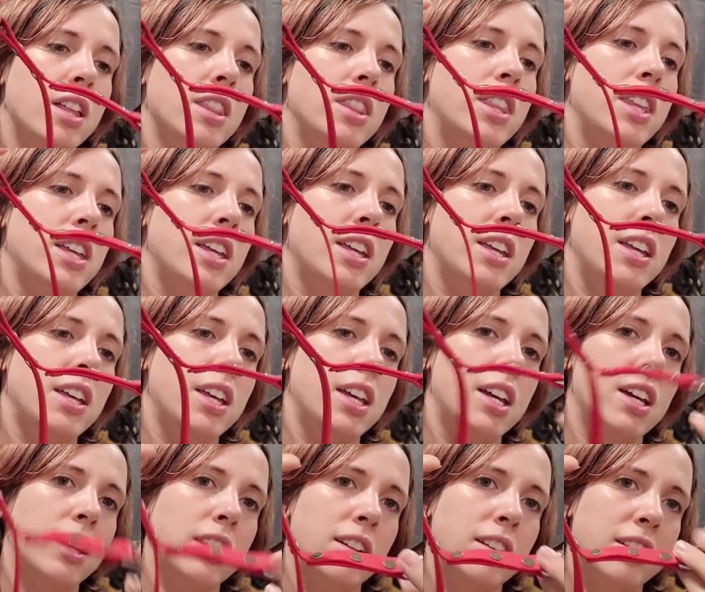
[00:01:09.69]
The
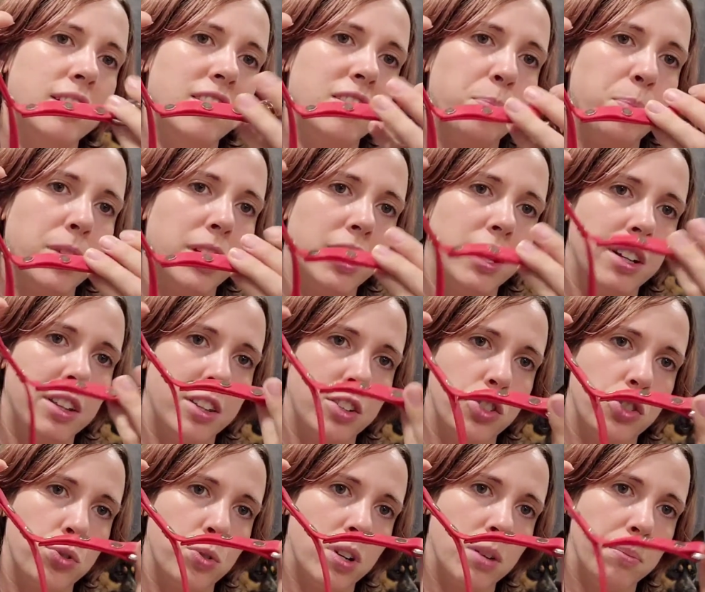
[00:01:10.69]
splitter, the
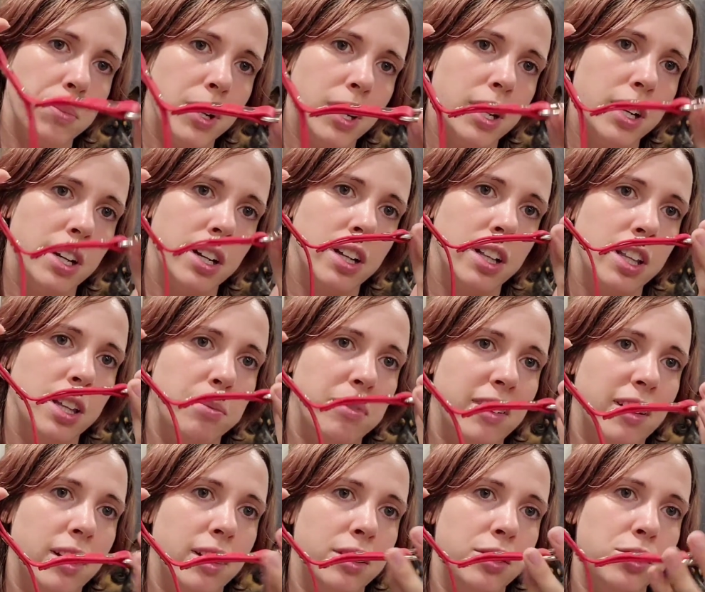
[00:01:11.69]
short part, clips
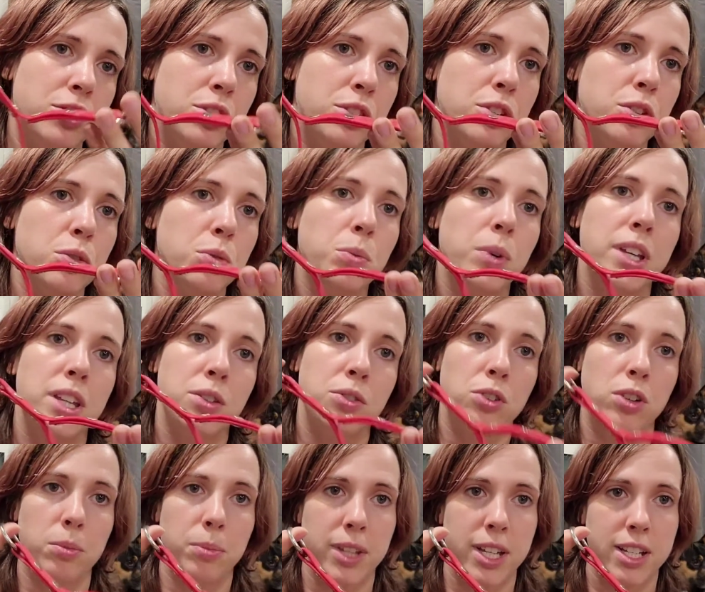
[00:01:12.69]
onto what you
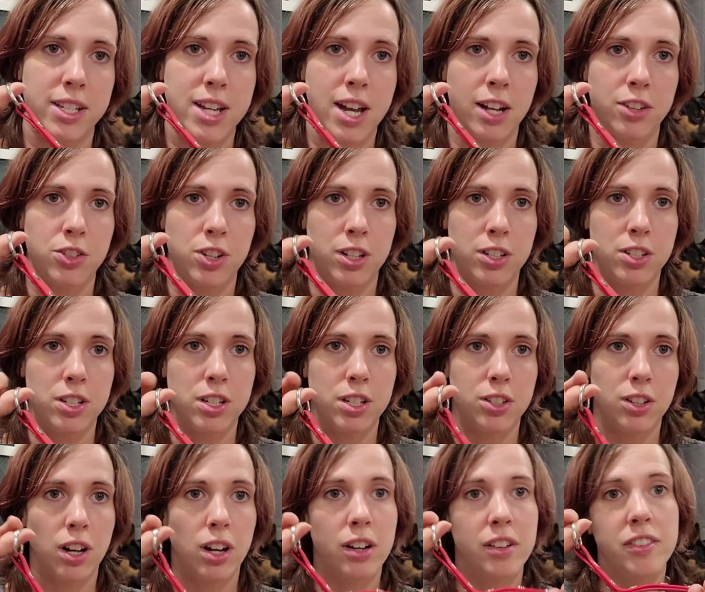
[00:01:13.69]
normally attach onto your
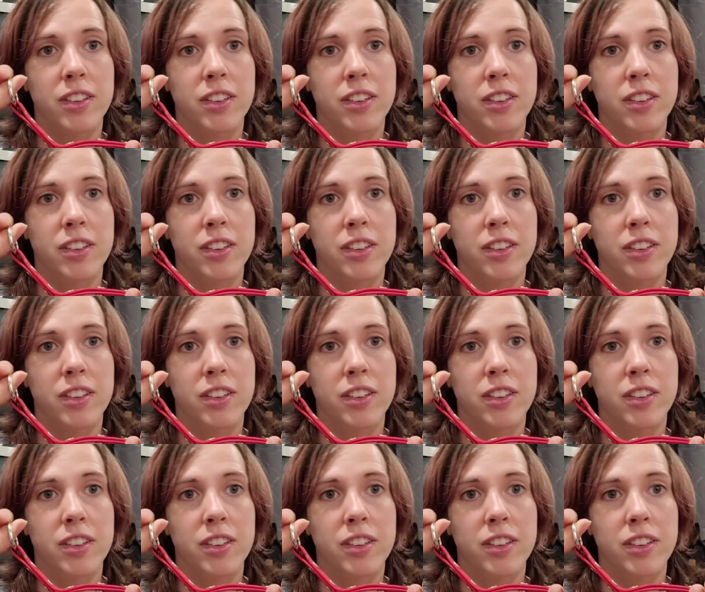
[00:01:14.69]
dog.